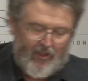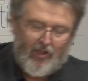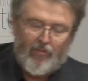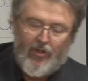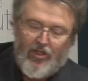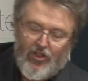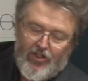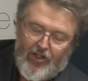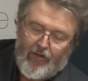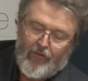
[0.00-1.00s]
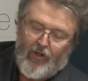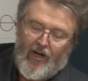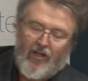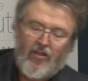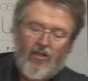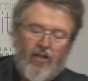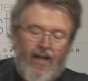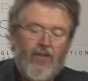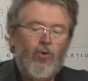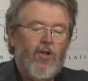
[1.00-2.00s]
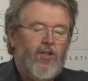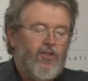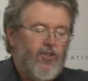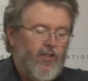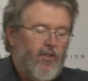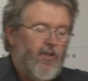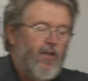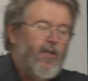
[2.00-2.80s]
Lethbridge Center for Agri Aquaculture,